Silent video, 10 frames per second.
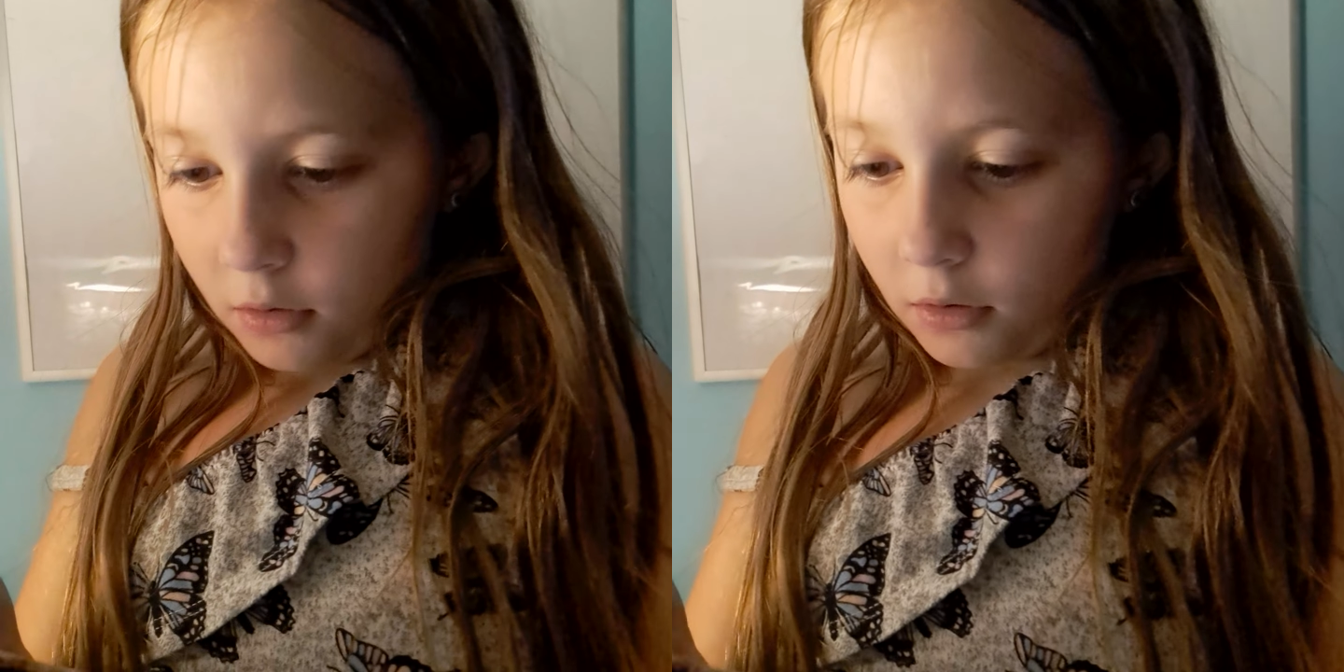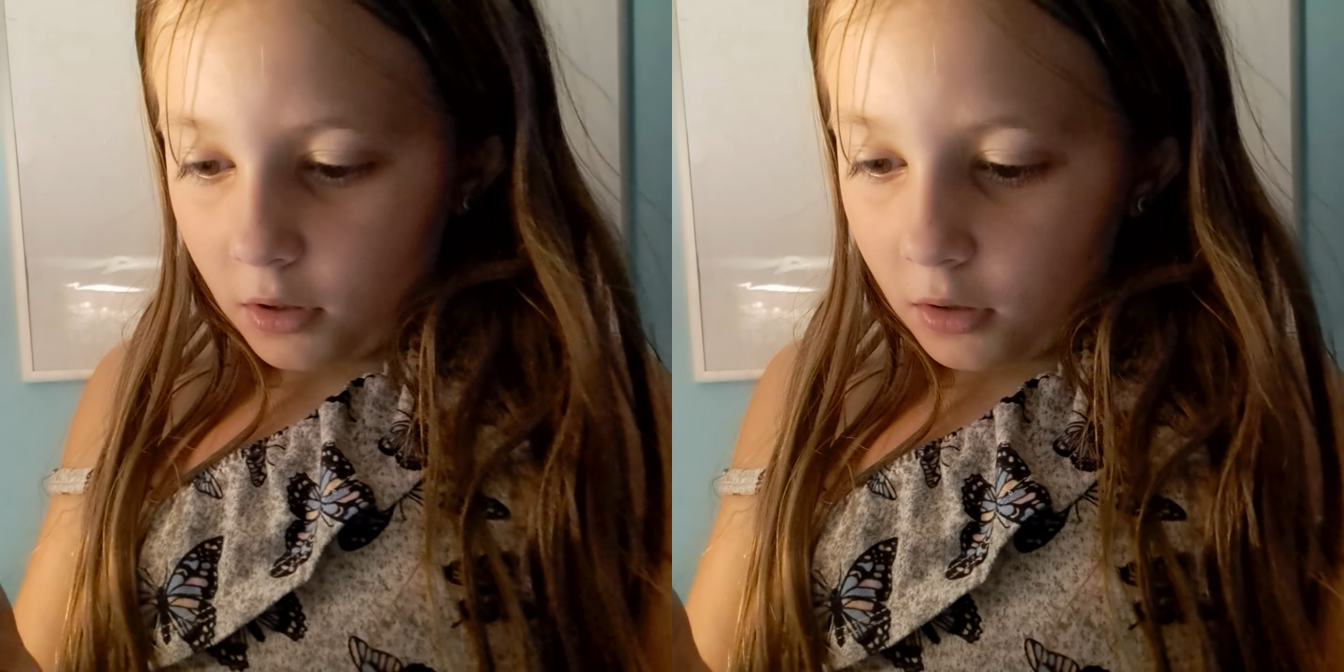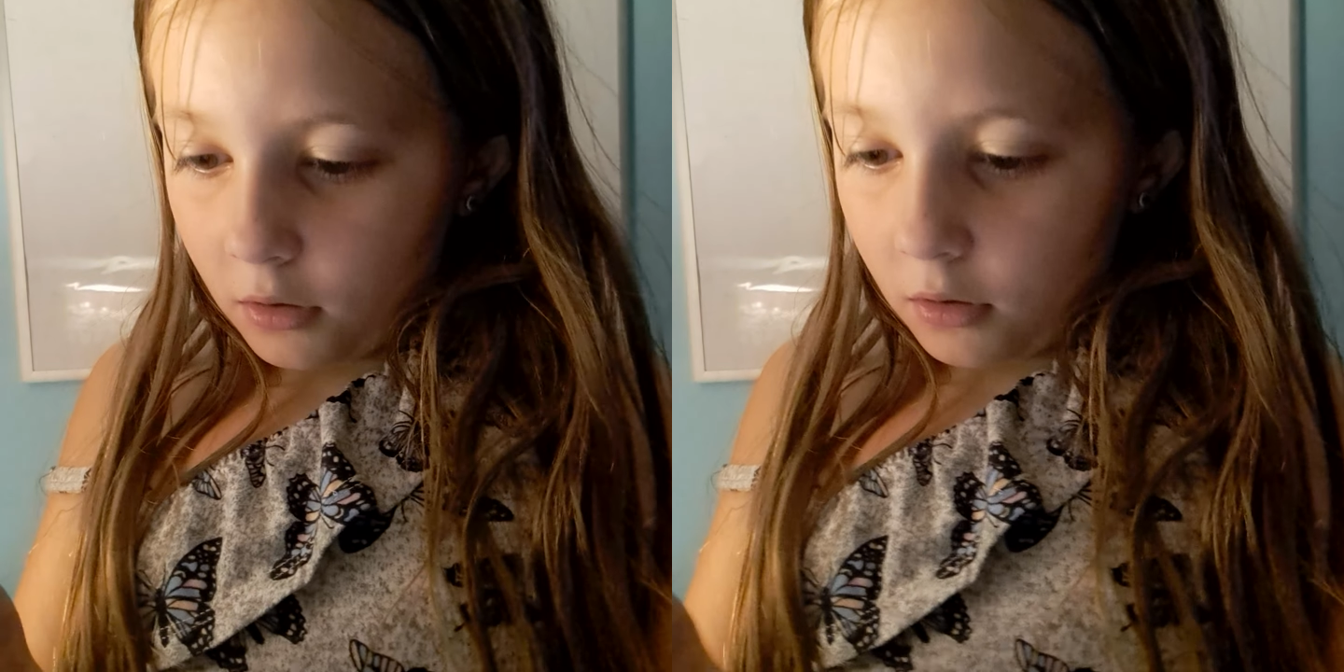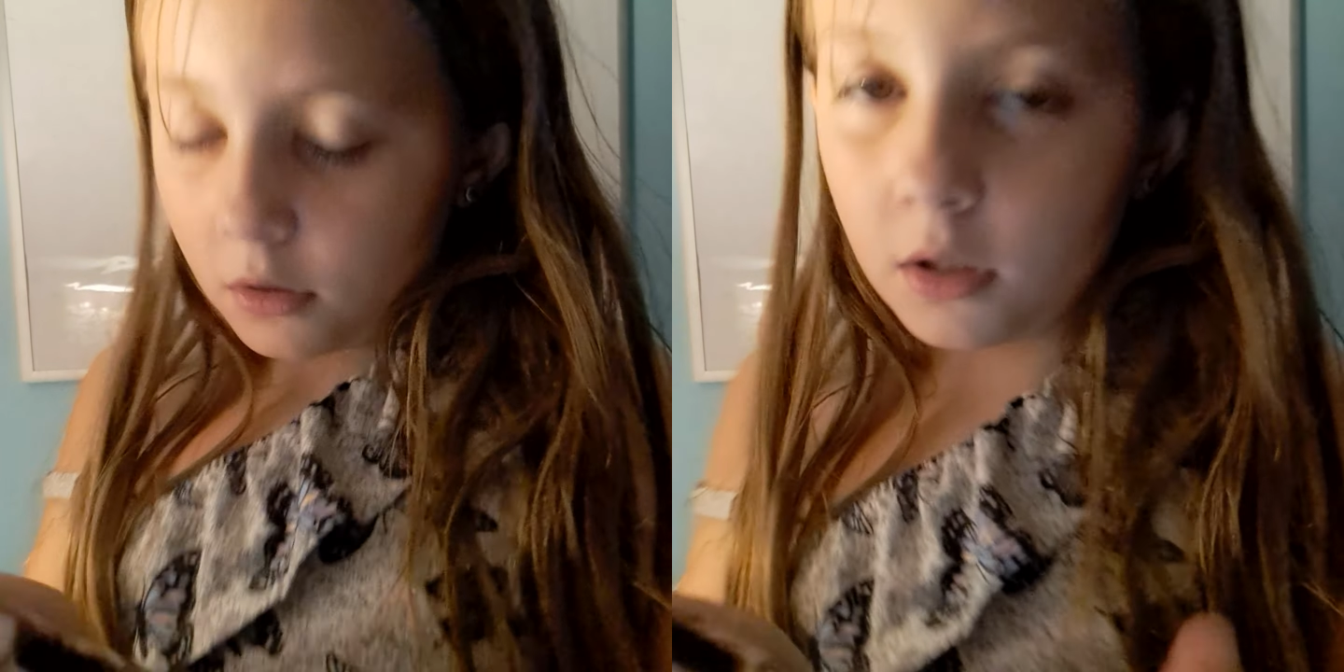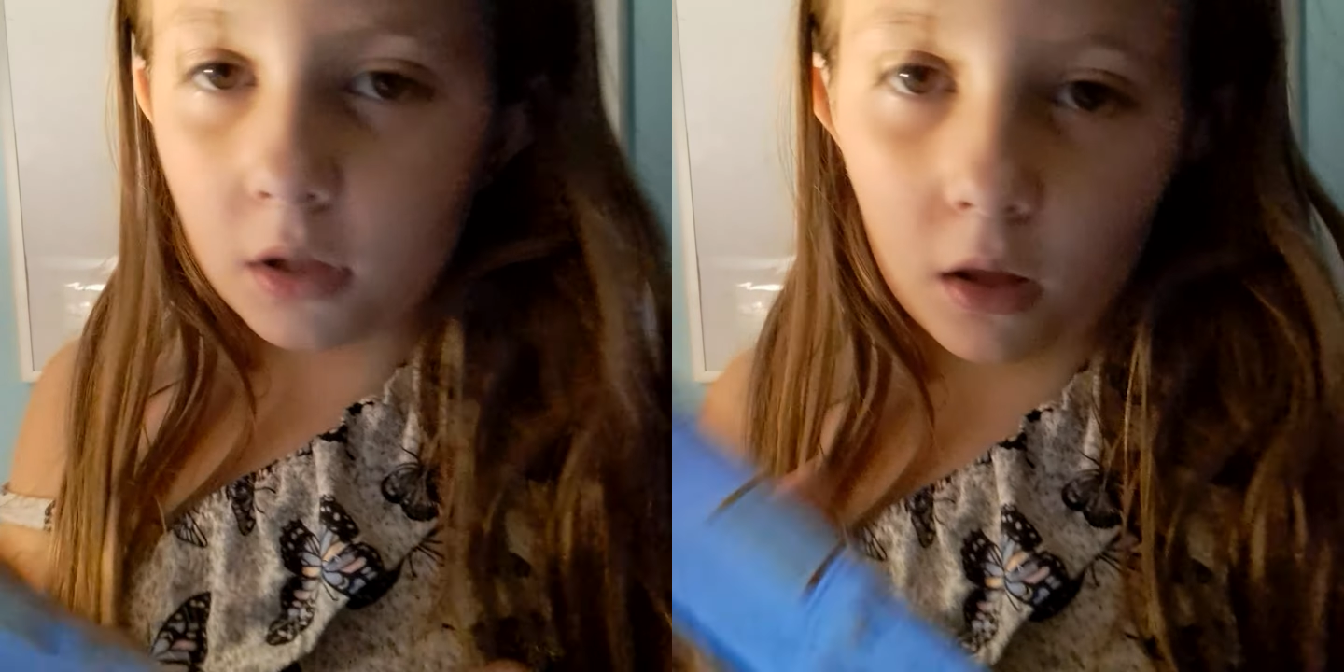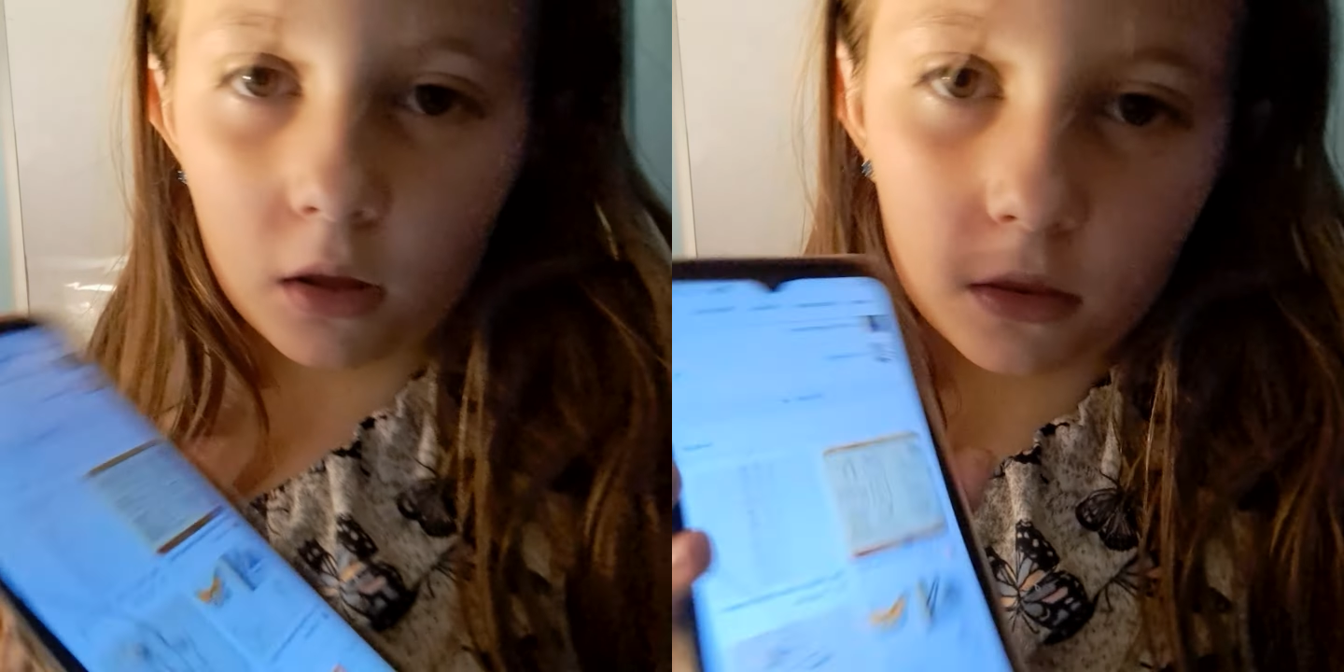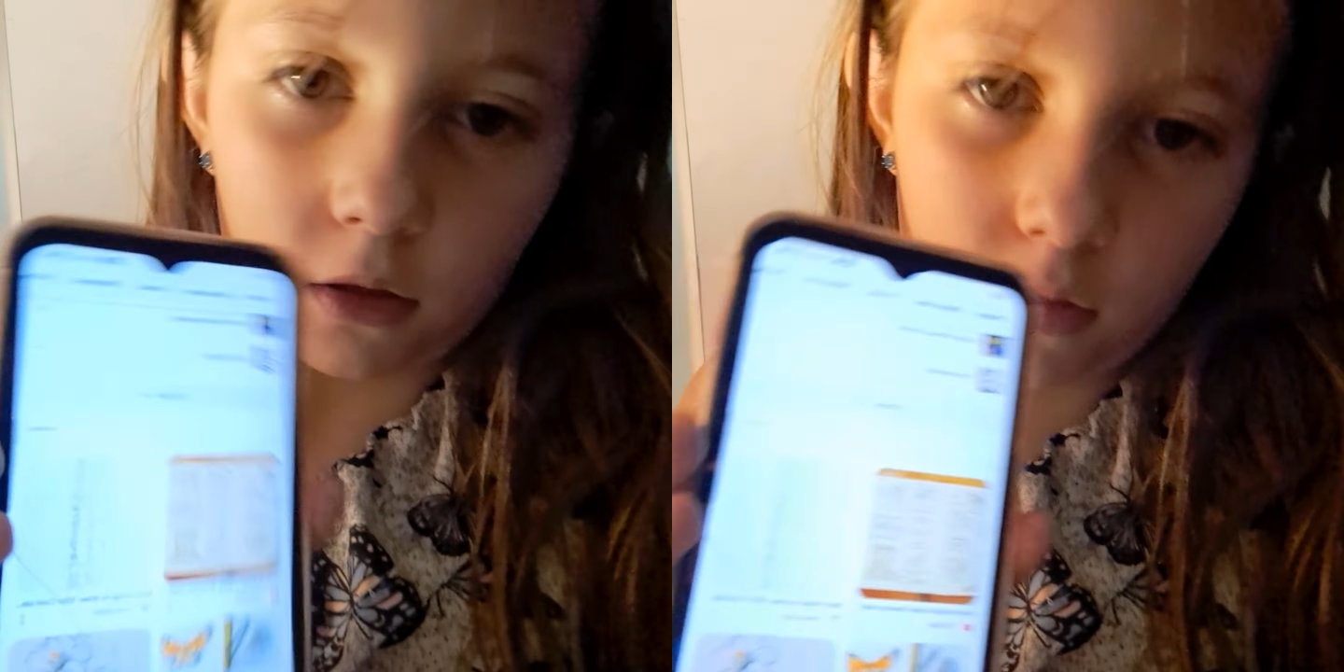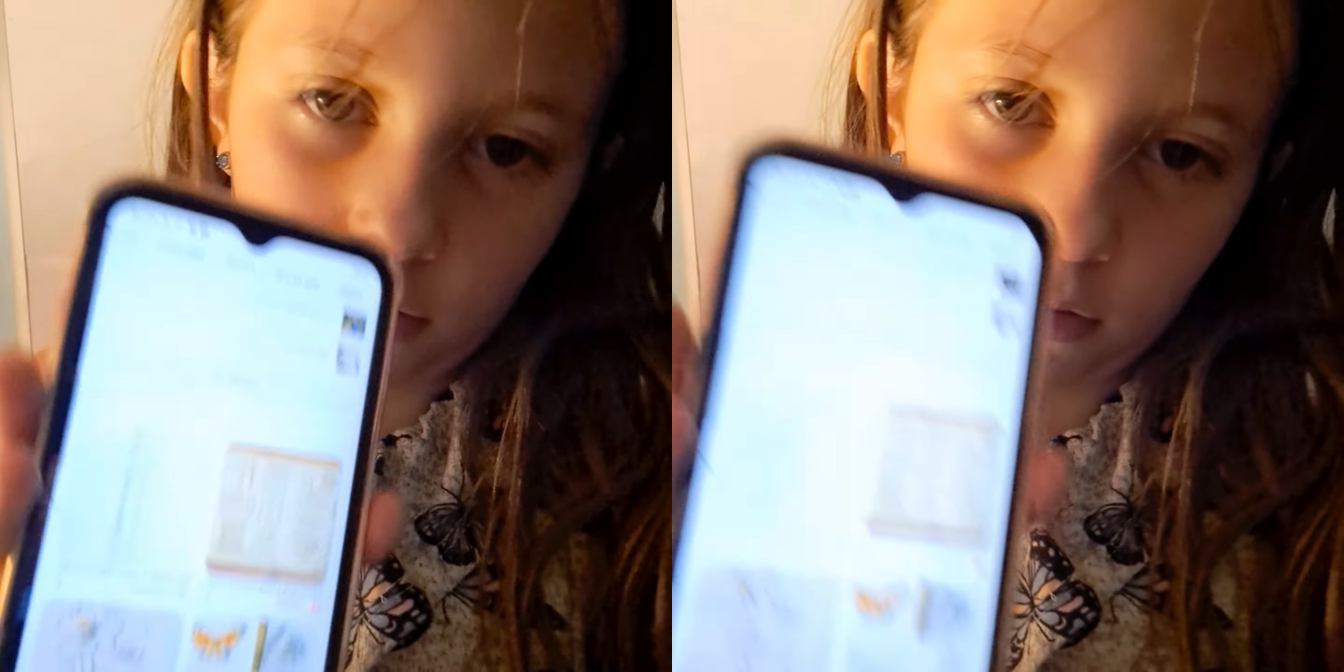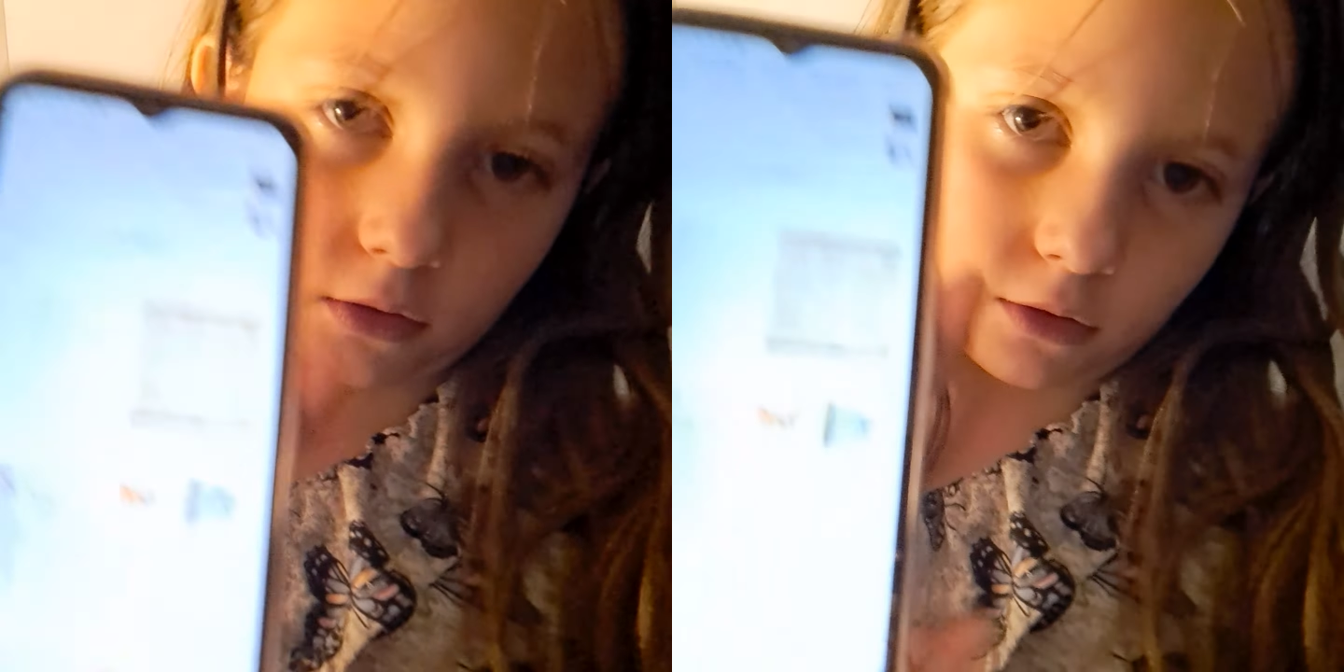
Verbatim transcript: look at all these like things. Like